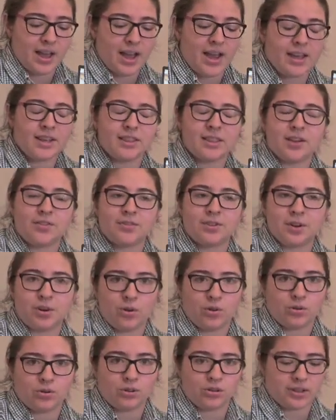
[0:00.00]
I love the
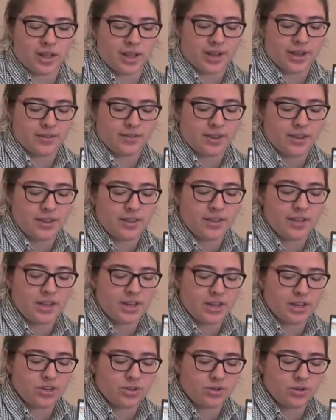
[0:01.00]
coastal life, the
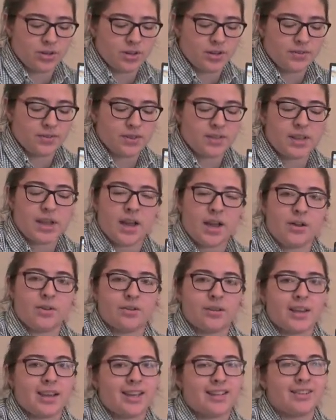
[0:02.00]
history of the
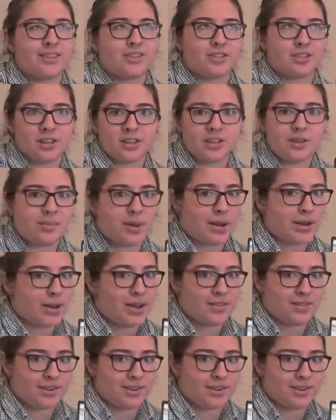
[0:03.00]
town, and just about